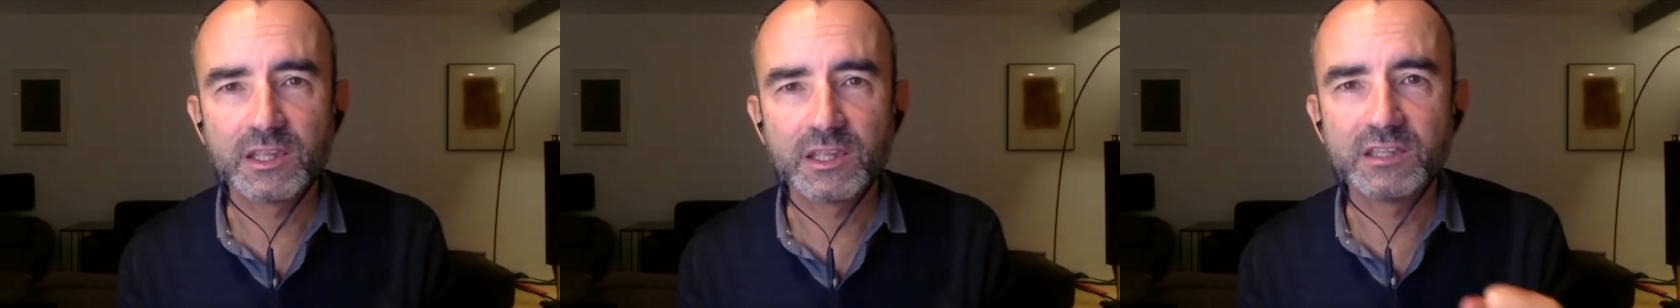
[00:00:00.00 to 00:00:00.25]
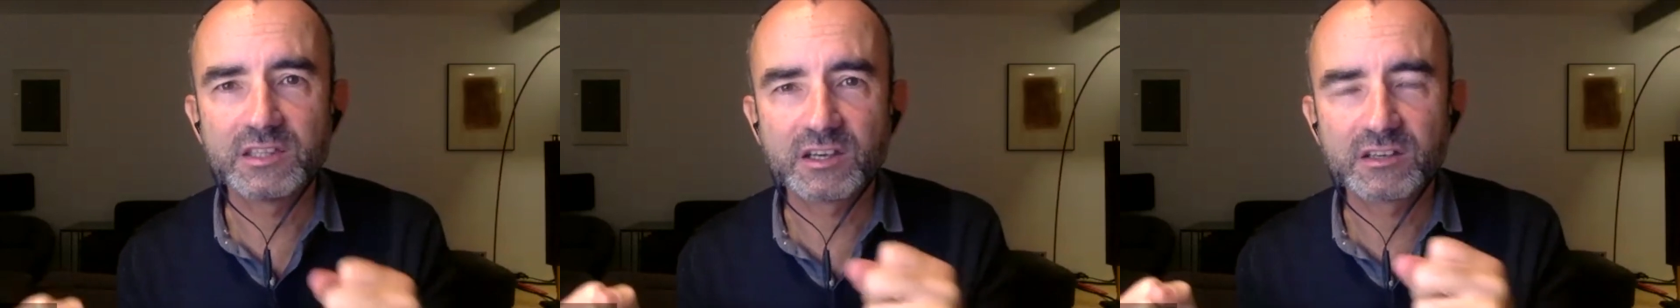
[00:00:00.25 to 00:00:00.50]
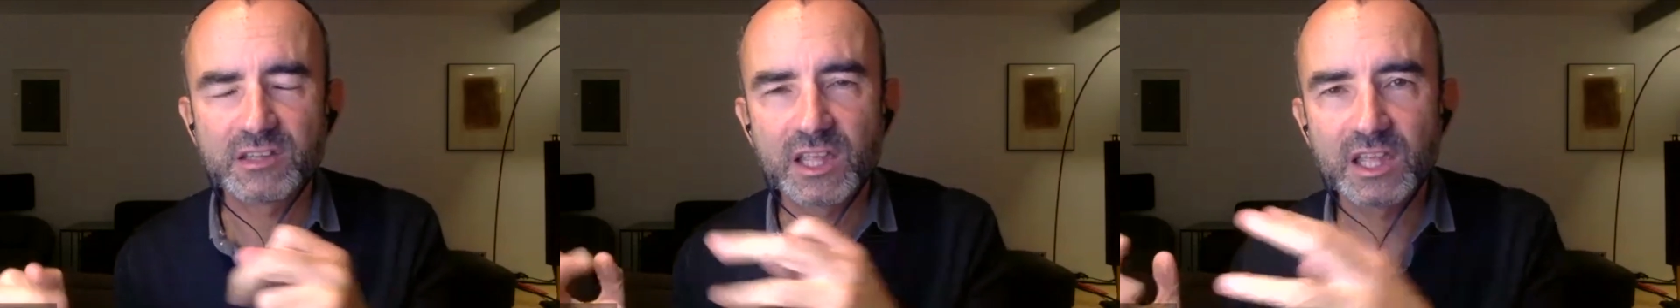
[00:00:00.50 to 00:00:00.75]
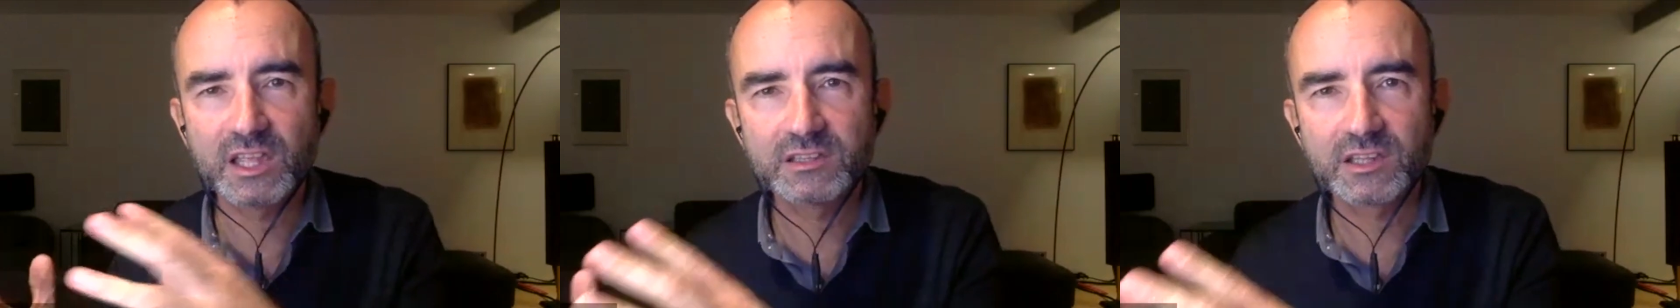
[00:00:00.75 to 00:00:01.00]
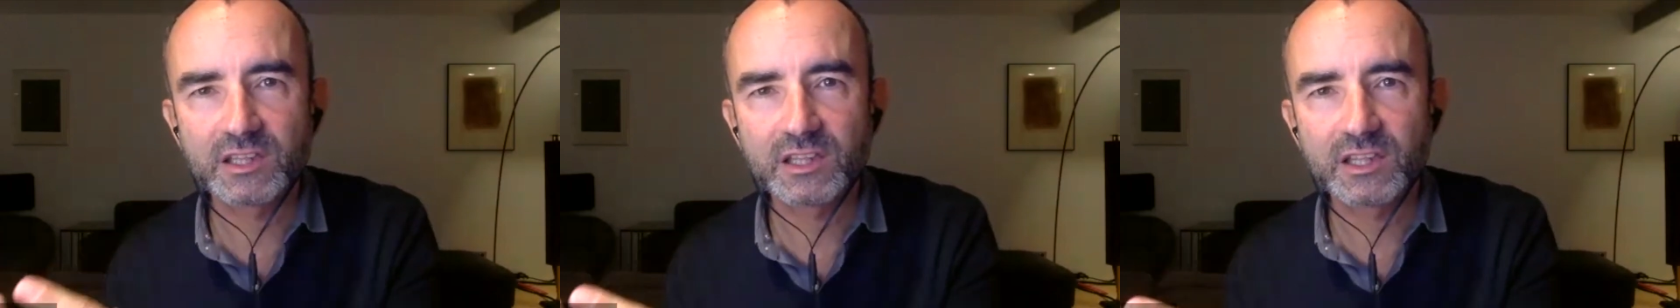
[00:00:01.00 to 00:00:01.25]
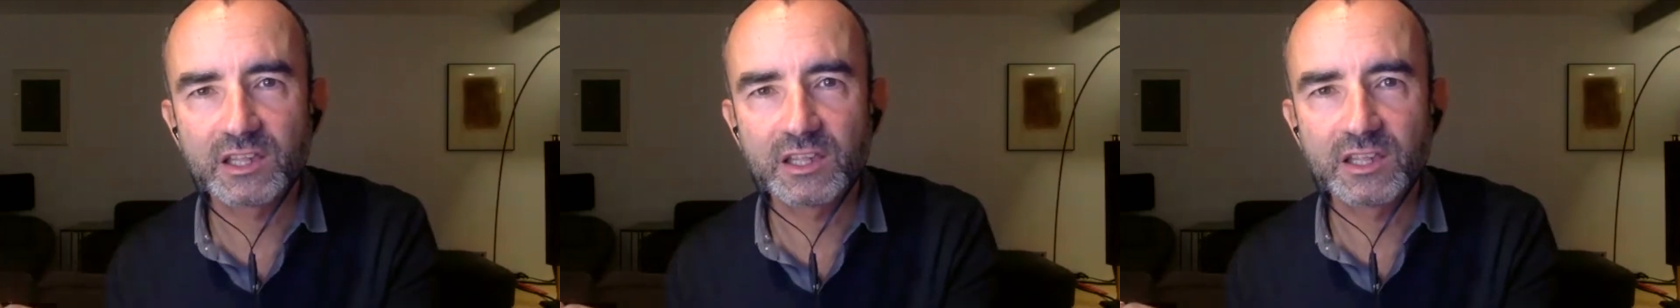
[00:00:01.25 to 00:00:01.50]
internet
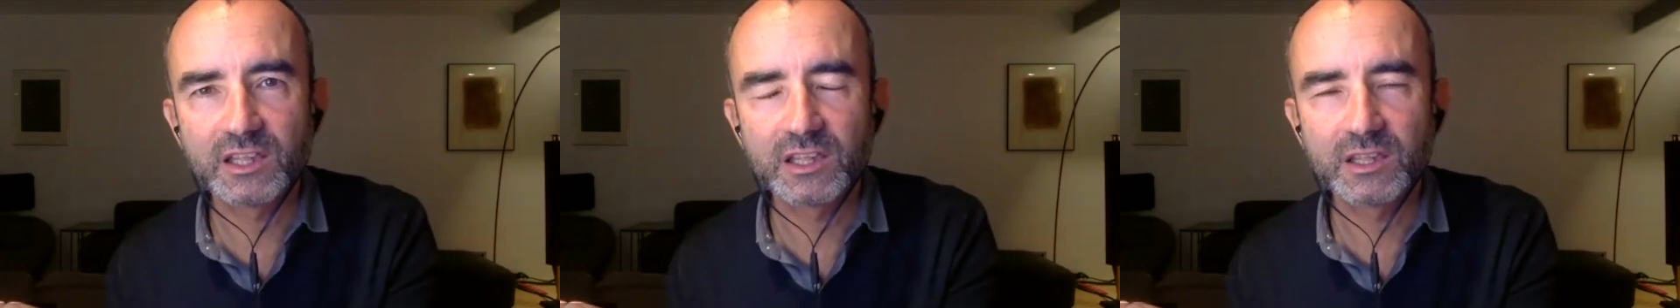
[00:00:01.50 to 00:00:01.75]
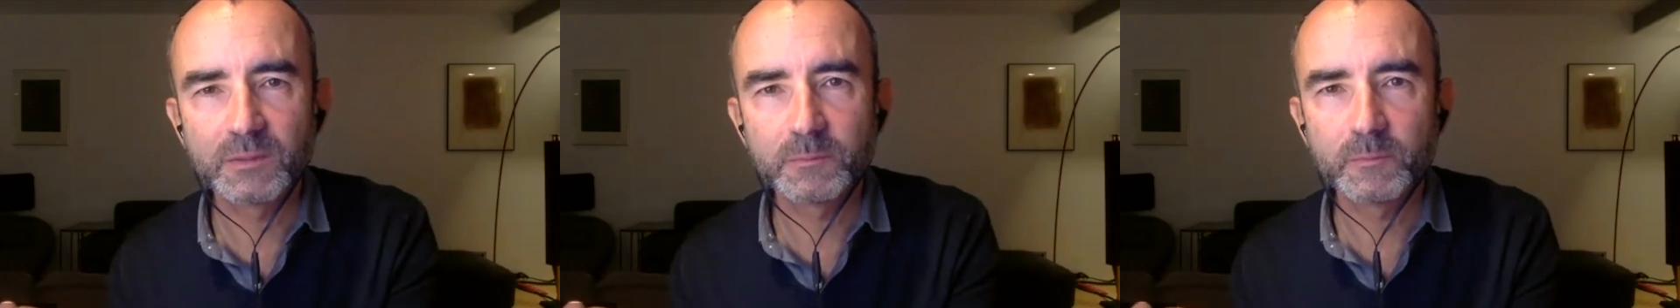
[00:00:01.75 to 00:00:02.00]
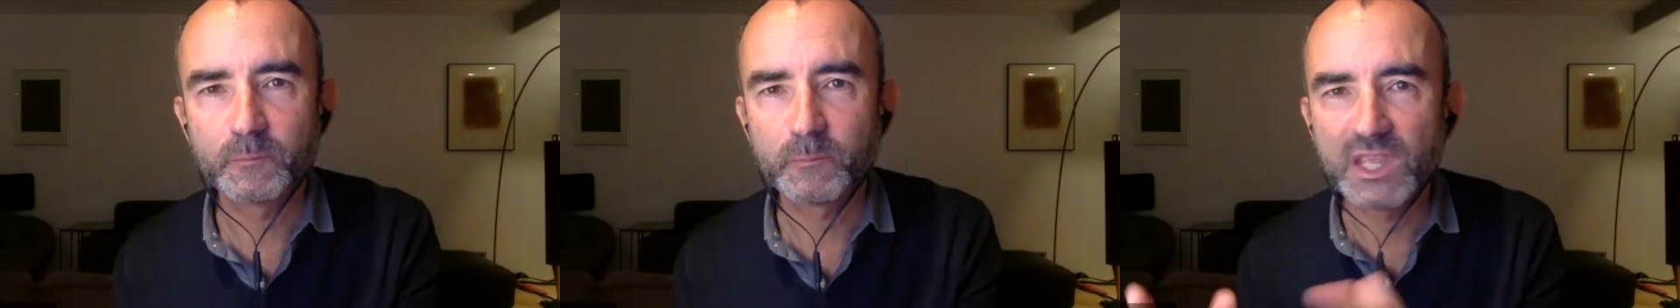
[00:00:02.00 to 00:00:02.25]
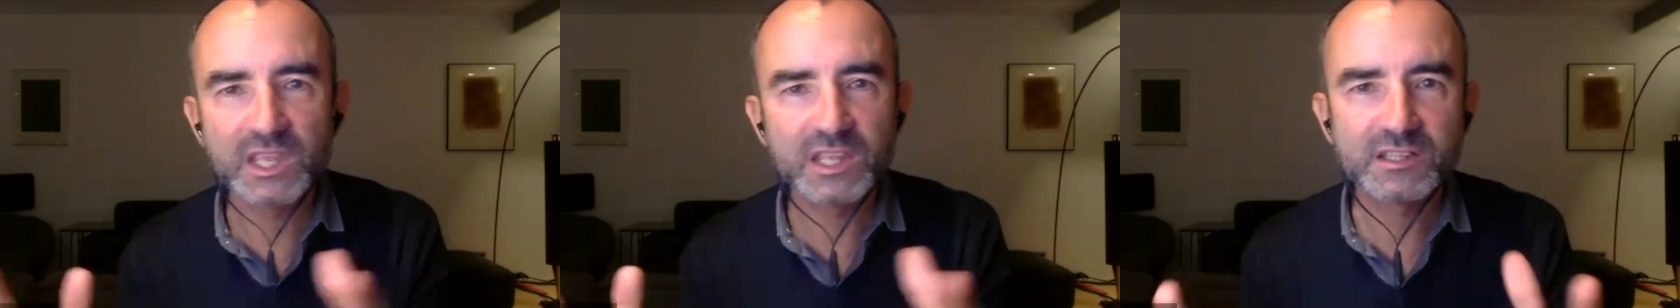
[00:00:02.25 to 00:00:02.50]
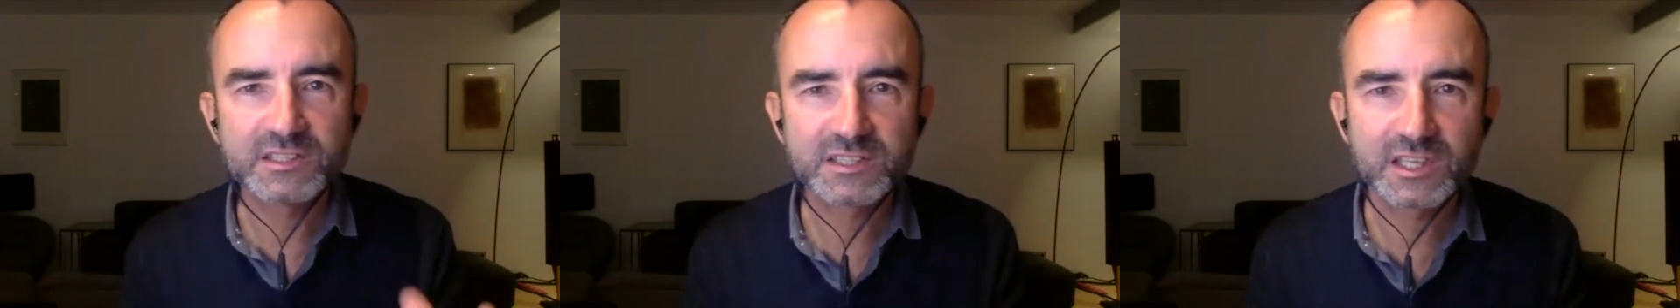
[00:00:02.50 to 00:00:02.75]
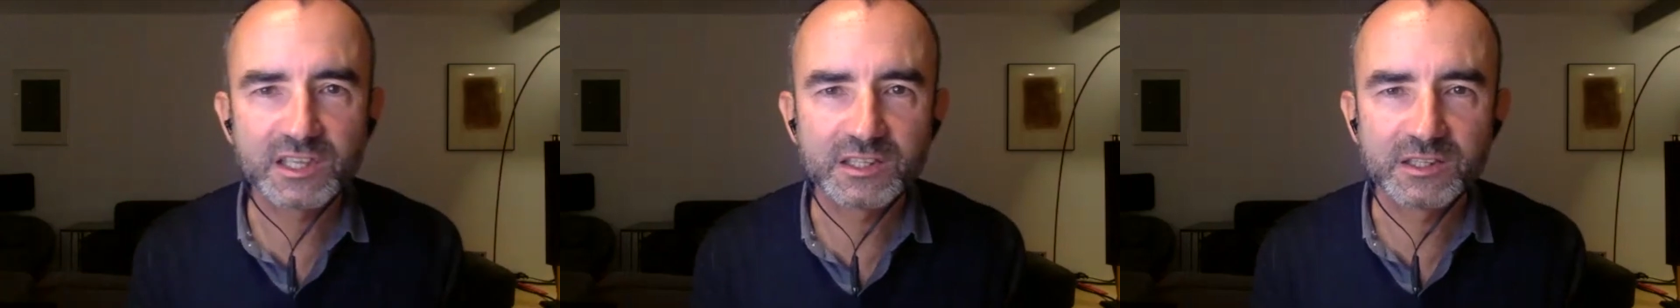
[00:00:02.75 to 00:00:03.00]
means
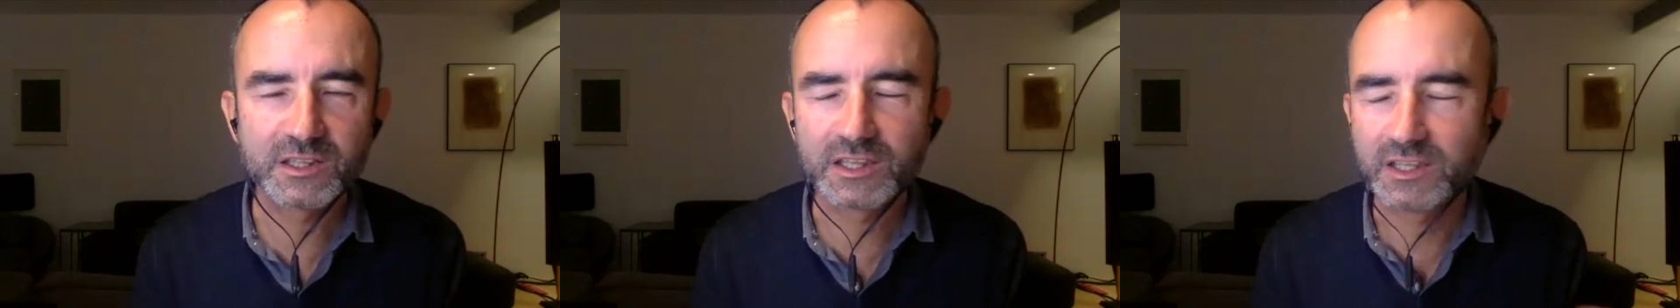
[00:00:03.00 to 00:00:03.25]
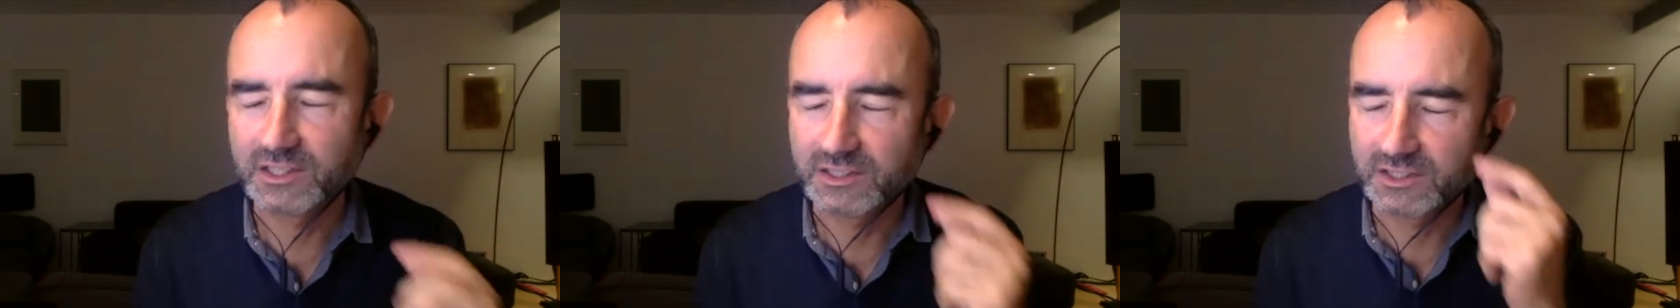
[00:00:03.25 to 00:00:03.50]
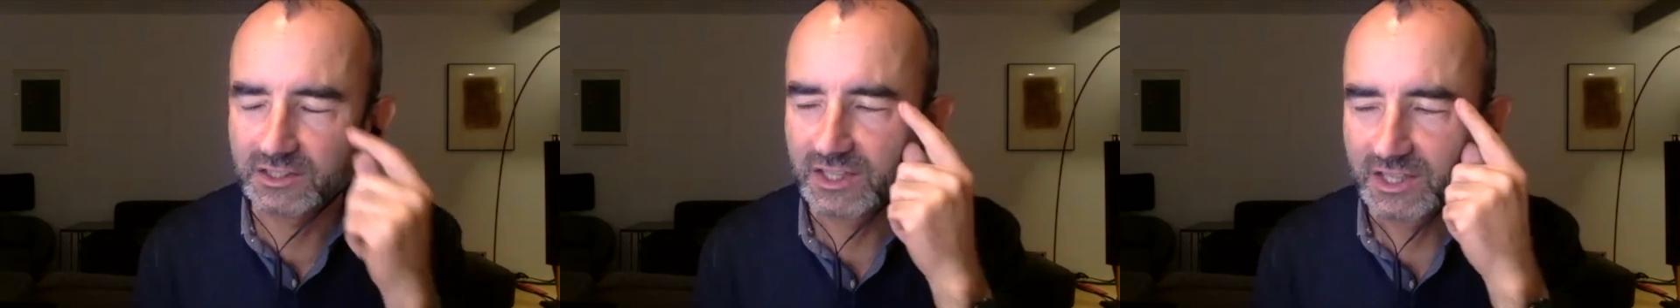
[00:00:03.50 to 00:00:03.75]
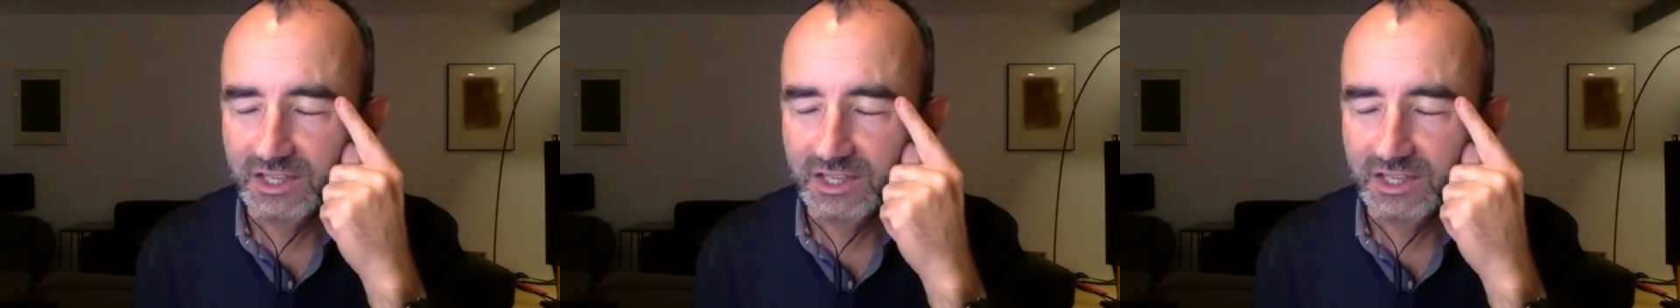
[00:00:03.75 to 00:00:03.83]
in